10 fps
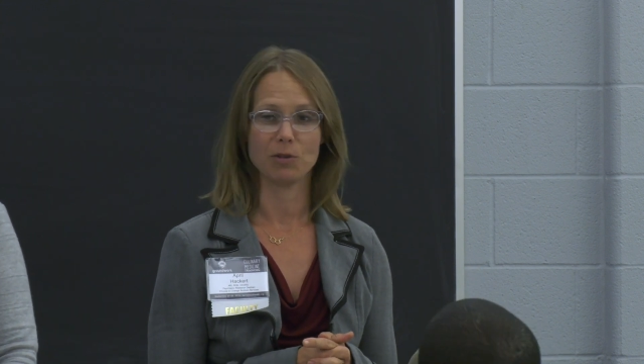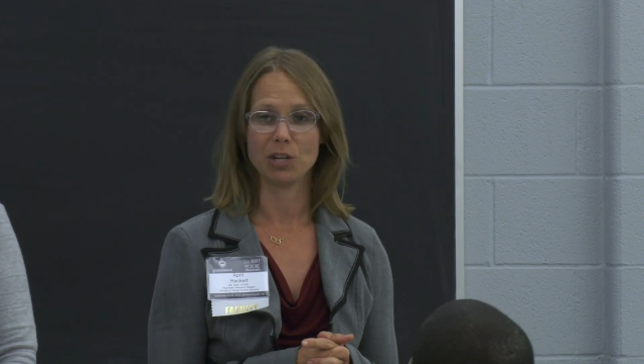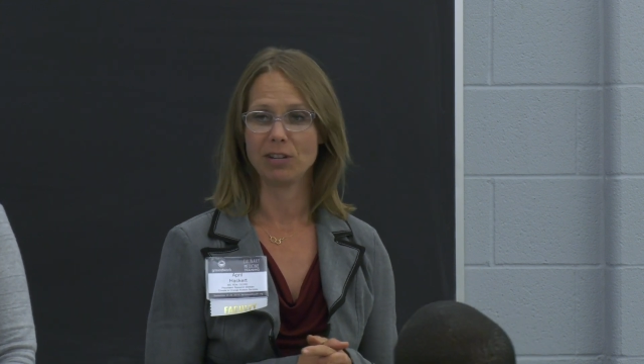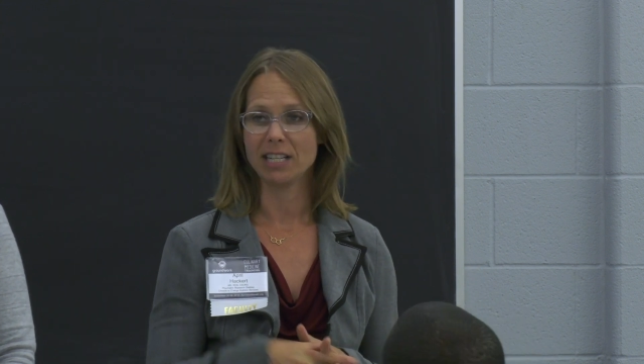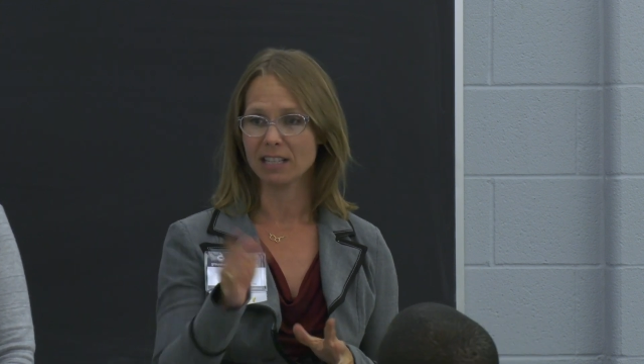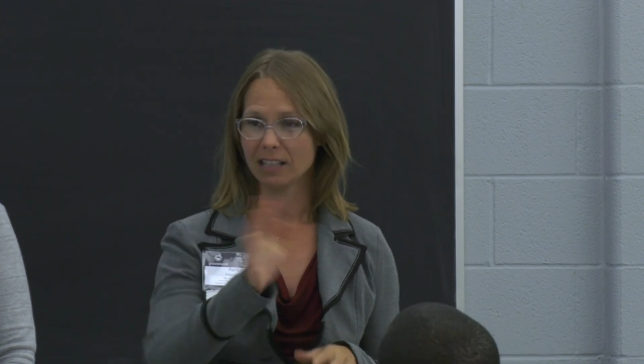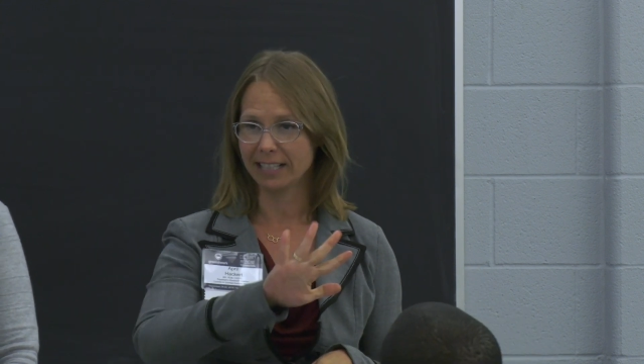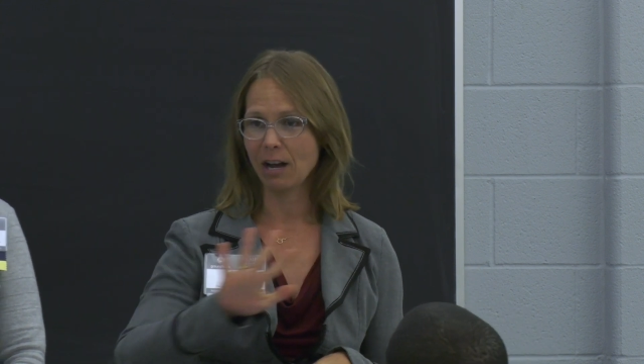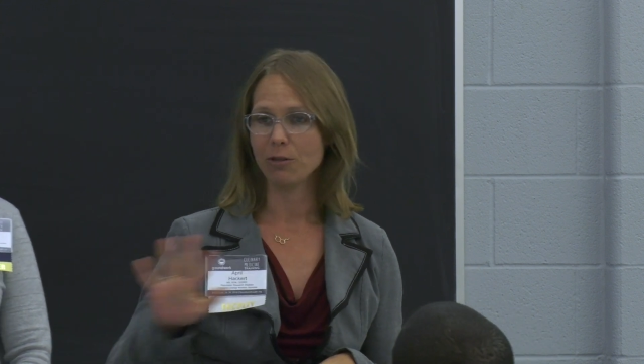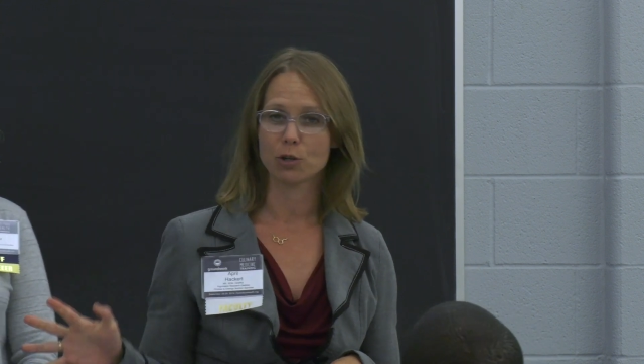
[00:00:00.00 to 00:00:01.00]
when you need to
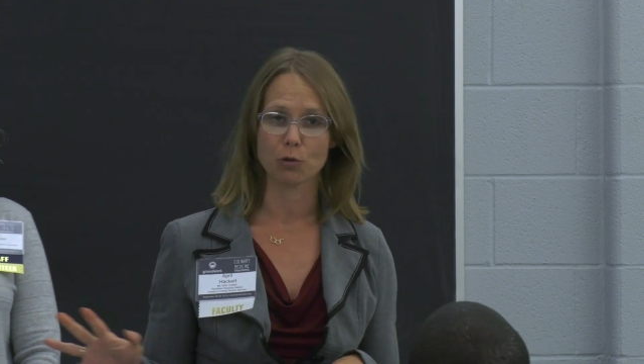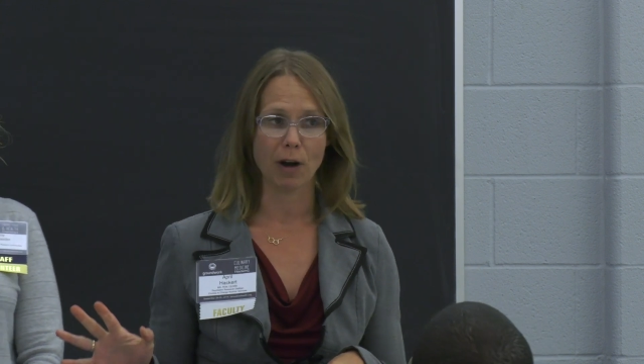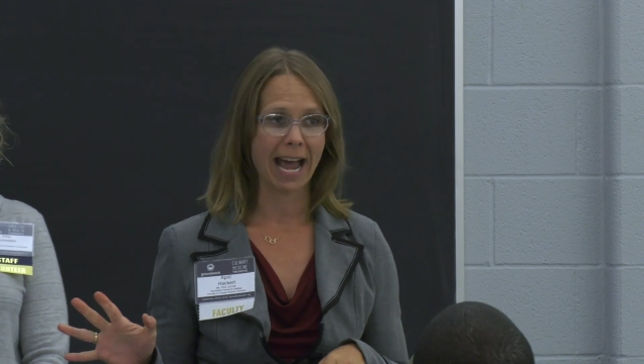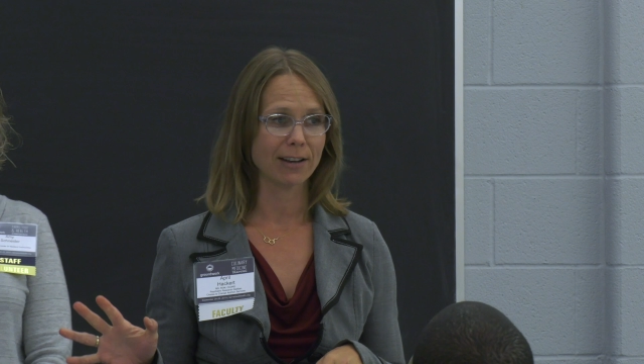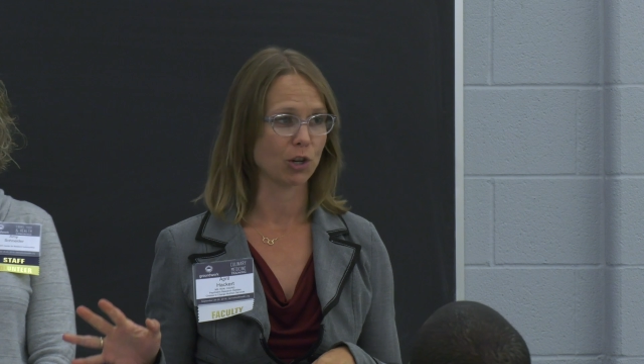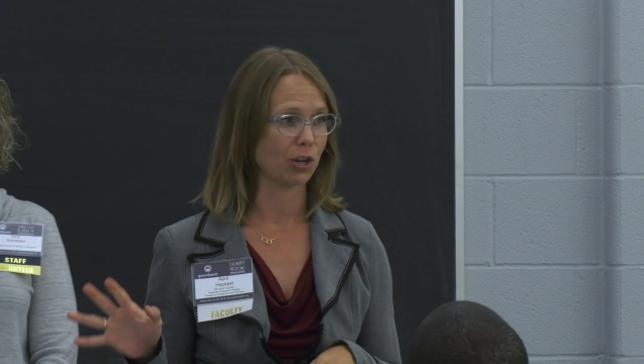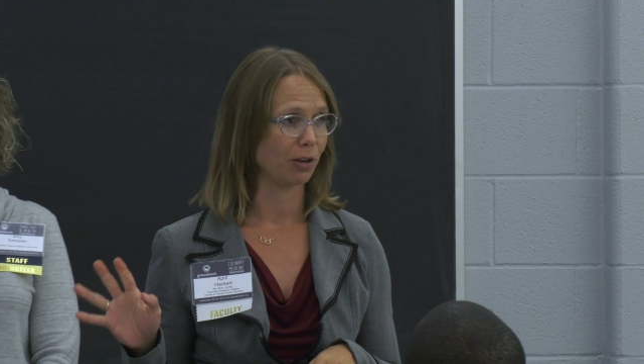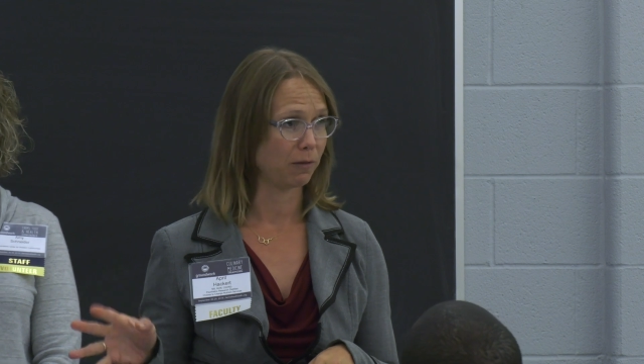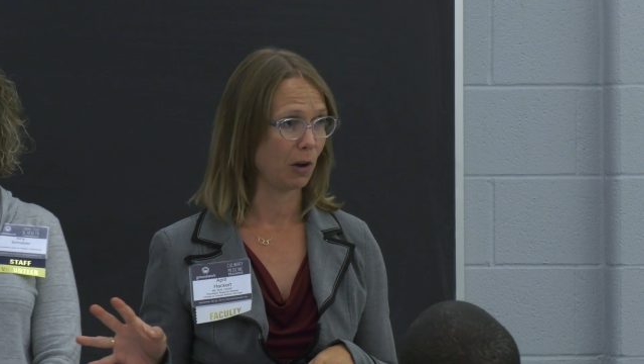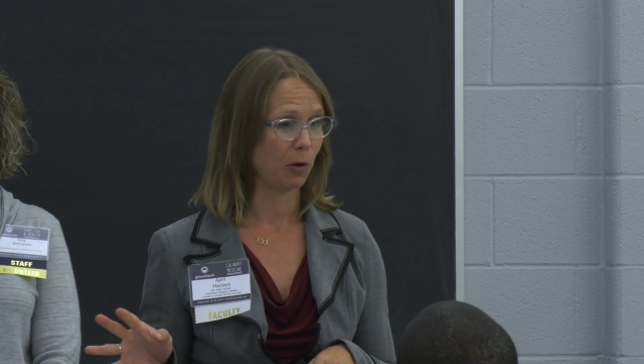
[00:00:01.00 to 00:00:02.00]
clean out the trash on
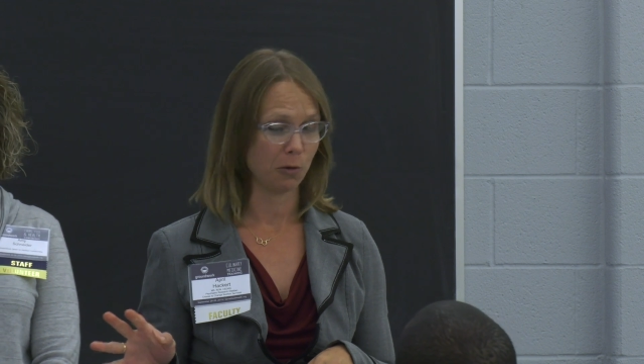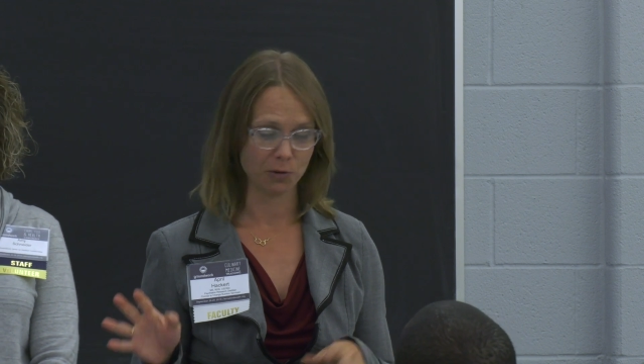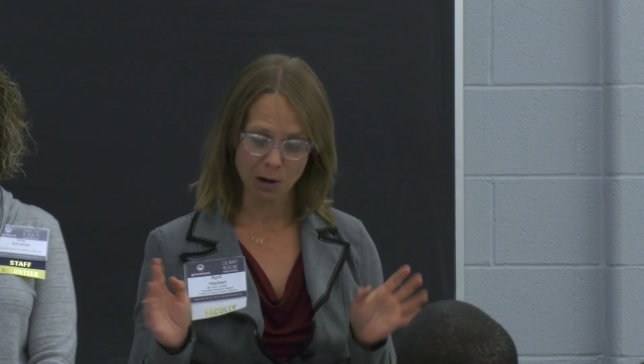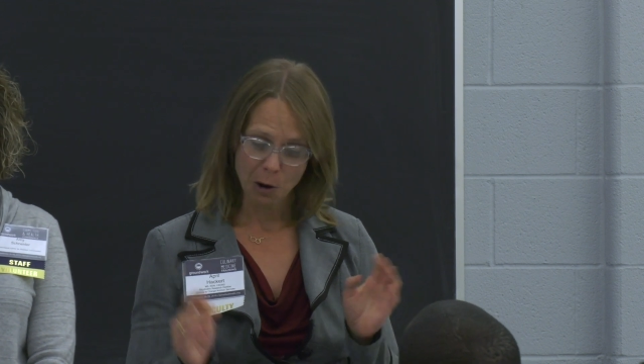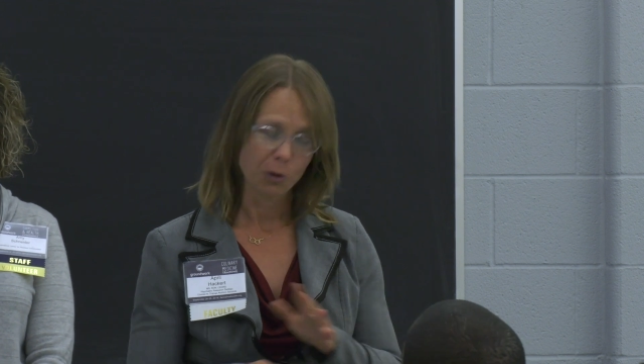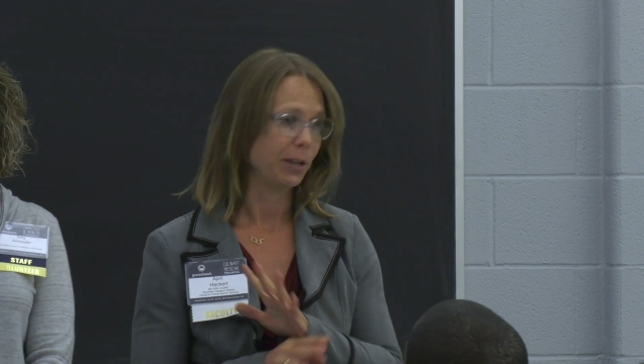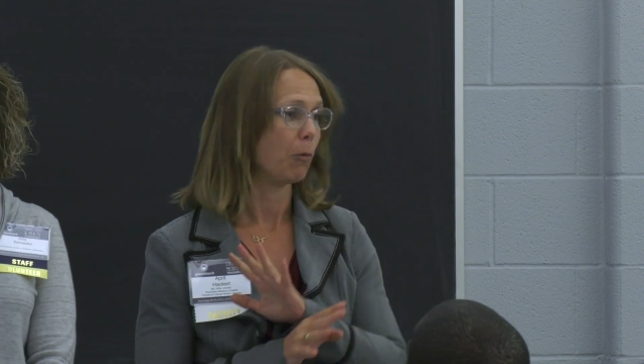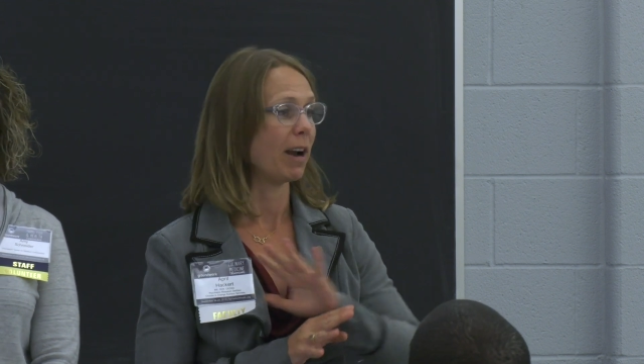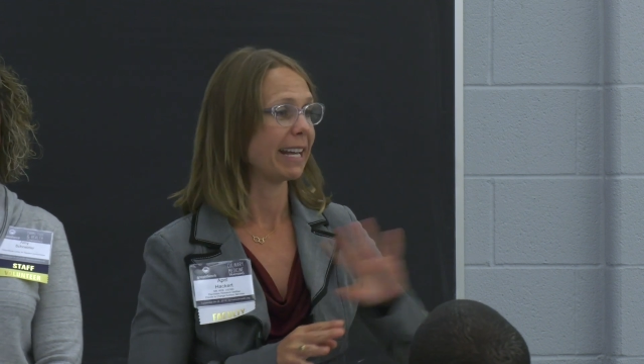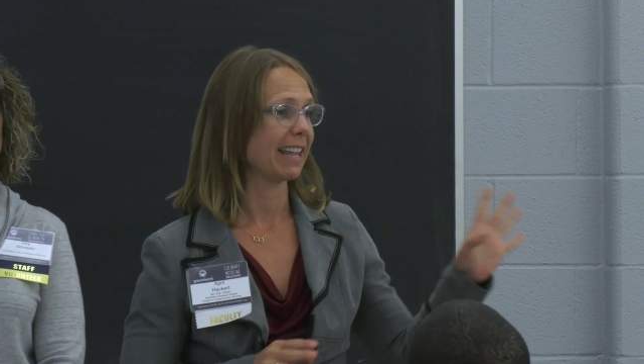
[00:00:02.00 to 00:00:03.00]
your phone or
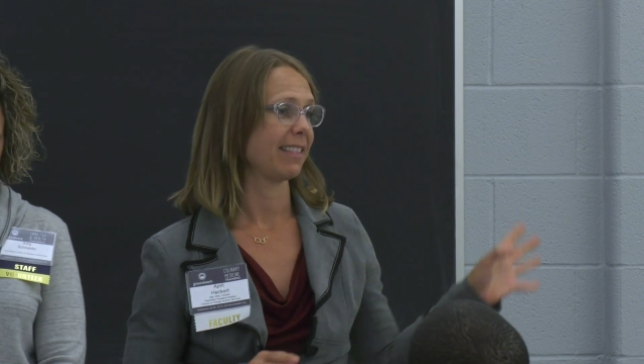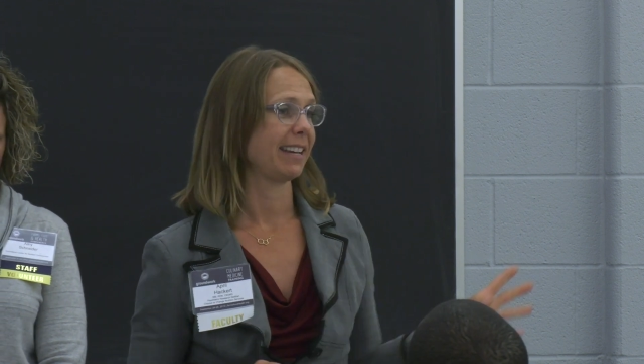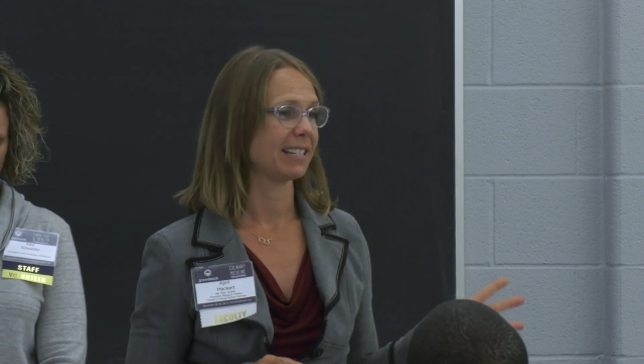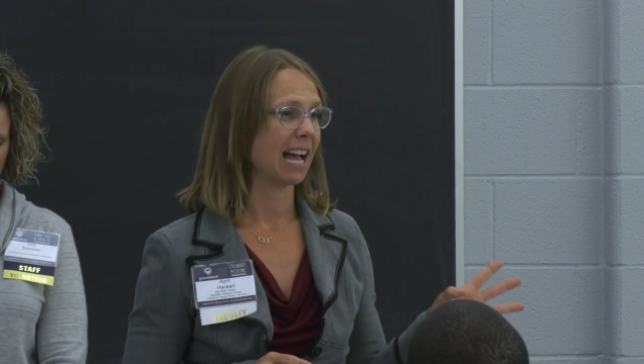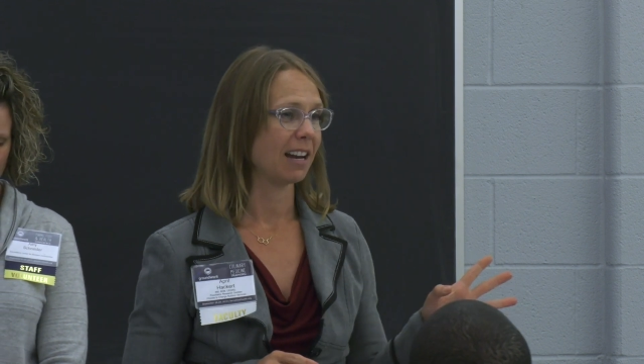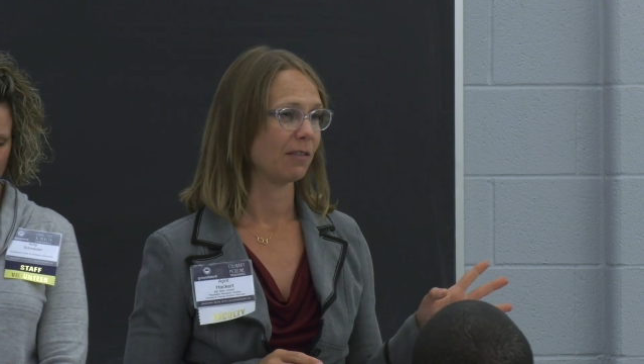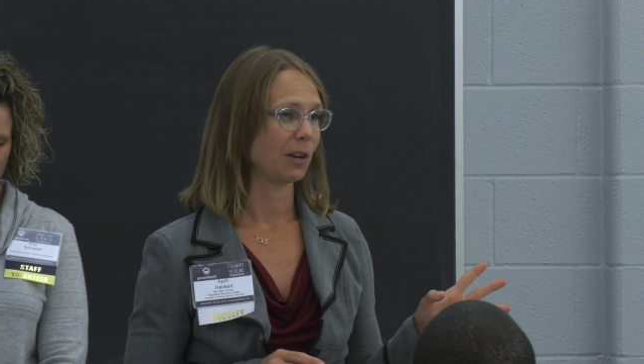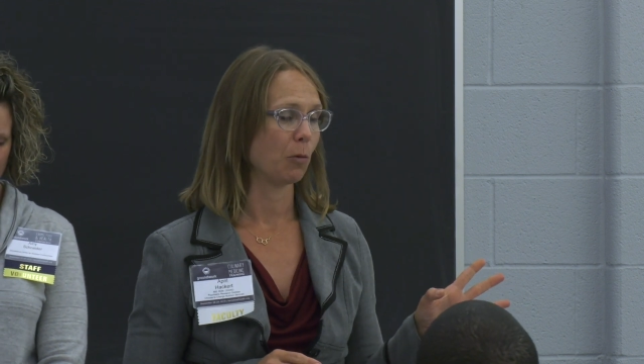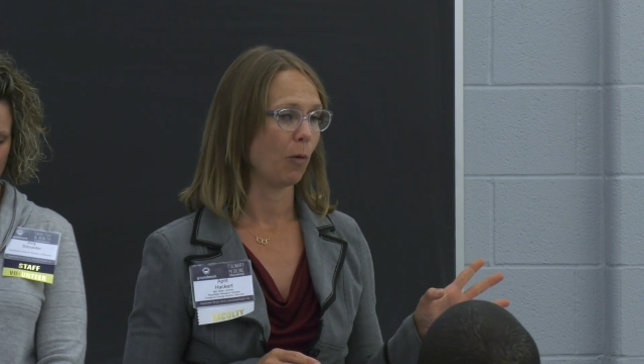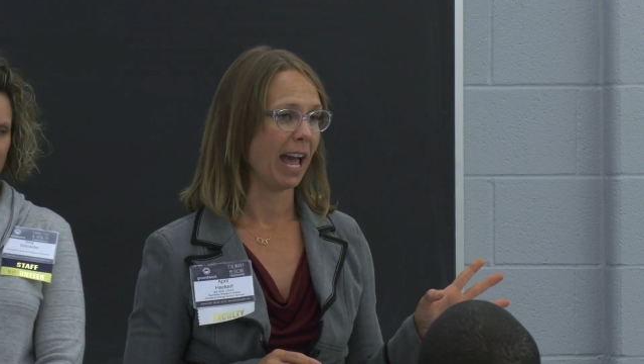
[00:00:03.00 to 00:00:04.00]
you want to get things out of
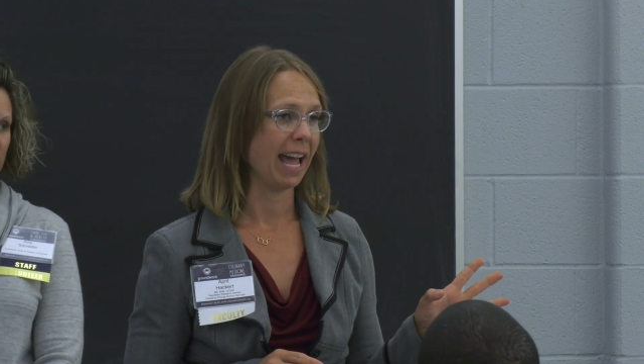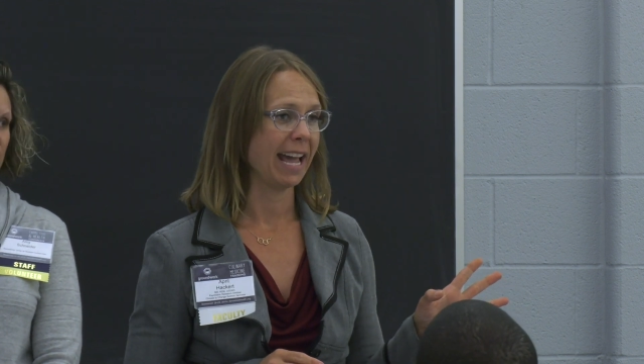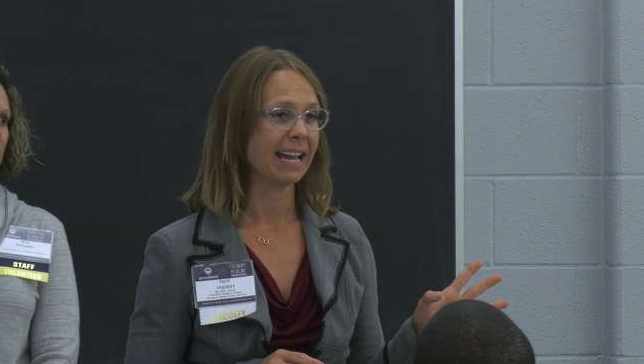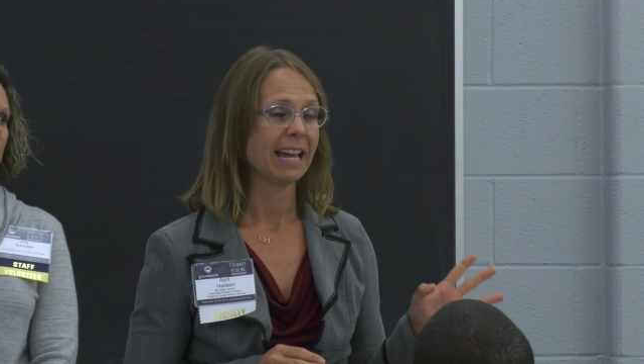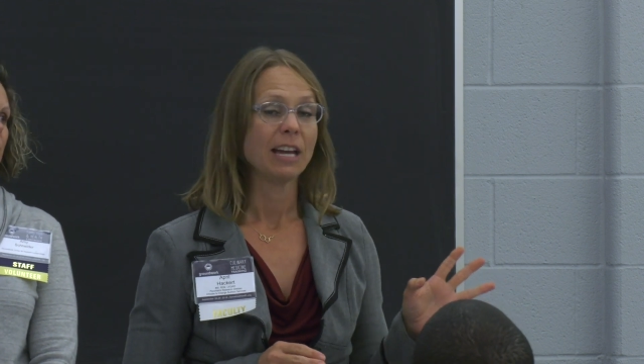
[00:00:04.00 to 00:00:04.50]
your way,